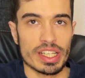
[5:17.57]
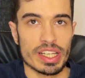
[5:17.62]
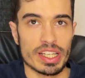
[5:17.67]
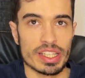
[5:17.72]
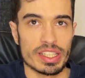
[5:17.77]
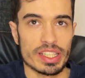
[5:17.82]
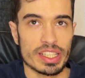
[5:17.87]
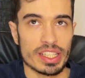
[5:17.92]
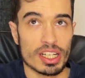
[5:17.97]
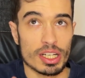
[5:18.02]

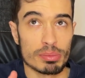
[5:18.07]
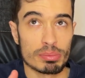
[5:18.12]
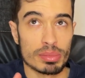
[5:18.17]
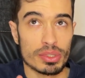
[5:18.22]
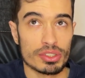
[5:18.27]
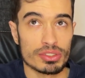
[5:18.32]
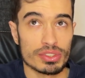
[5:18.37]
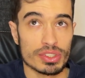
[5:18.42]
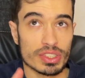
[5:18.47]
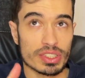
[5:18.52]
and they are
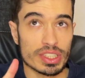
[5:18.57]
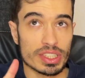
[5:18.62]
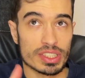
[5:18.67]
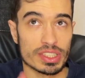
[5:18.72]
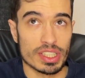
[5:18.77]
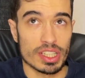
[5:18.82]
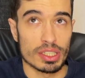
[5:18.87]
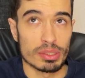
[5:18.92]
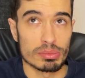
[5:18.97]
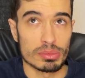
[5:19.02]
perfectly
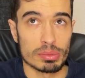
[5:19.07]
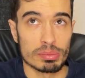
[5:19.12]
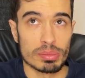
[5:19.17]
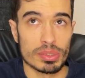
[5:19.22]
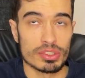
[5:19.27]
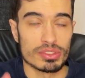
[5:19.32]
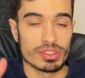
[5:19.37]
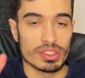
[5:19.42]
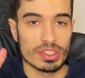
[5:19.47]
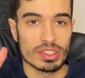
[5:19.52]
timed,
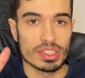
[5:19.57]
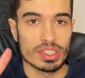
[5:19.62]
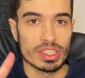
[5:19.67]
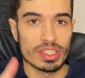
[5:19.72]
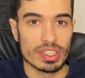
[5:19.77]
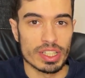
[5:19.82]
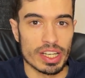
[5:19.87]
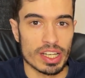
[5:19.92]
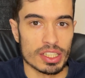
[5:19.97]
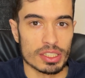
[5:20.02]
perfectly
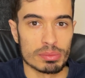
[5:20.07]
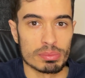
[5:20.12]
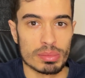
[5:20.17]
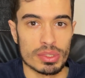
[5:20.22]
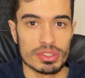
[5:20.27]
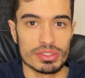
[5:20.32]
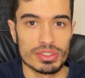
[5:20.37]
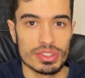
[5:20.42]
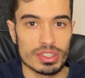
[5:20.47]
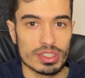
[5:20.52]
aligned,
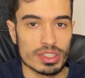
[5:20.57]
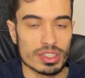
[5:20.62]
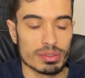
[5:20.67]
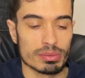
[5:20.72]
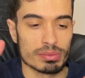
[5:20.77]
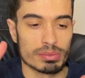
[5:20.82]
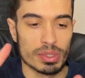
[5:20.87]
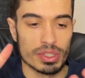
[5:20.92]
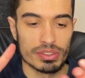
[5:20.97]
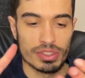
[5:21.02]

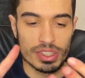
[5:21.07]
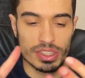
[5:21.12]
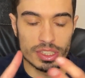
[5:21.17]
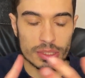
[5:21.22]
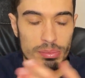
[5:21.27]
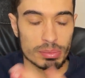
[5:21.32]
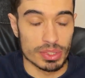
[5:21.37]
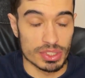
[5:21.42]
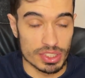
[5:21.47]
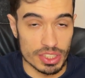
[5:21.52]

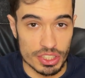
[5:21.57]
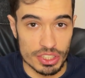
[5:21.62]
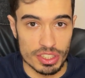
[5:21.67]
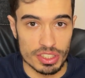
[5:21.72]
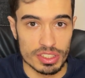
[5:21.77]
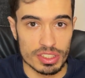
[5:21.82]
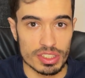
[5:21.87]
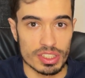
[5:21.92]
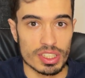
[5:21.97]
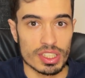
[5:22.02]
perfectly
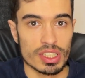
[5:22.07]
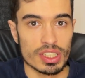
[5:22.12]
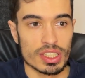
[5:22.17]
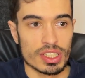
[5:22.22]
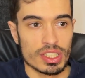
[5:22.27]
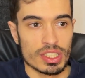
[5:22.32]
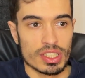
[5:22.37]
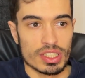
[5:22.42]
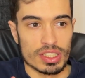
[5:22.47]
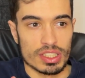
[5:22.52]
positioned,
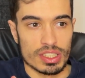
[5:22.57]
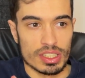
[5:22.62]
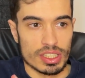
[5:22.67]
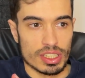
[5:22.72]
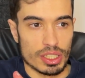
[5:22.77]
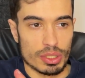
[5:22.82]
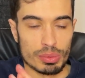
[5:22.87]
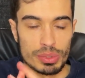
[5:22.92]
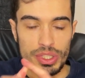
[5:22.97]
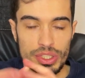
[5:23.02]

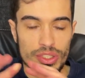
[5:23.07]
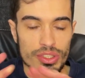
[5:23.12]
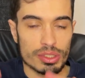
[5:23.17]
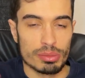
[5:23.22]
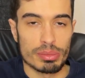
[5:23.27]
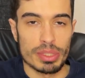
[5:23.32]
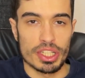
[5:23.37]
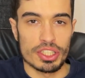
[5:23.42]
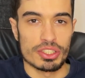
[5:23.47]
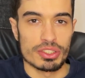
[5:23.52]
with all
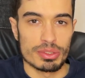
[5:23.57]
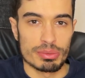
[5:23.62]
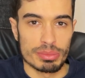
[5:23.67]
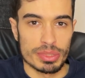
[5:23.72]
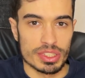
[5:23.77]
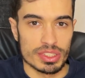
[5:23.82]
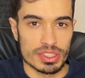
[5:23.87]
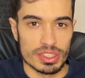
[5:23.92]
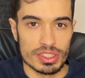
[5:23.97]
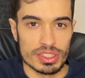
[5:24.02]
the
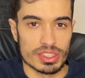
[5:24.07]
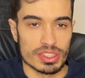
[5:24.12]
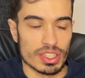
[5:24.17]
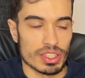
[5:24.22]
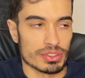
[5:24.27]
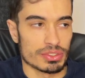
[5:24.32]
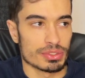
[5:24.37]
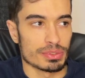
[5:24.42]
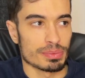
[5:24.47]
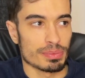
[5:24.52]
measurements and
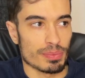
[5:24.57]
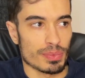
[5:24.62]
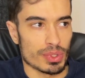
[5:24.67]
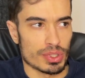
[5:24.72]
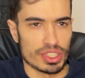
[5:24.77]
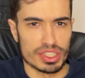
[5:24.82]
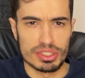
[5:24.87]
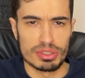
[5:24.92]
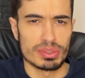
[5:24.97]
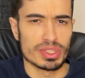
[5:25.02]
stuff.
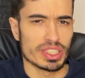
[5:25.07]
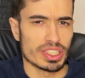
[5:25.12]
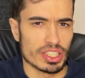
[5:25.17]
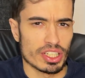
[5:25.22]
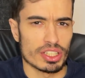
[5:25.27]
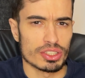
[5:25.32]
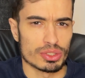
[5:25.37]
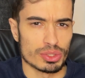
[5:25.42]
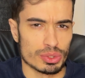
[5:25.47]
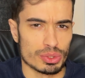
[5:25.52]
It's really
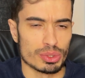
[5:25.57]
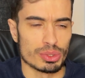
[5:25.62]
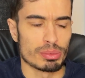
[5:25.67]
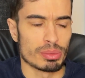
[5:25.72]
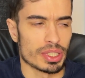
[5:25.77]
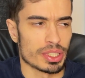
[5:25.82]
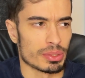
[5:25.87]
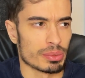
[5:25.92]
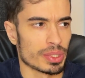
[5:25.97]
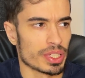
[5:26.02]
hard to do,
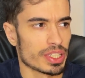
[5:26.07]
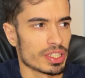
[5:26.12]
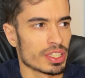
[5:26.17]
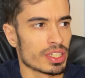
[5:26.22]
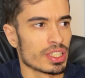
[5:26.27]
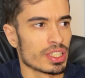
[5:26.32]
by the way.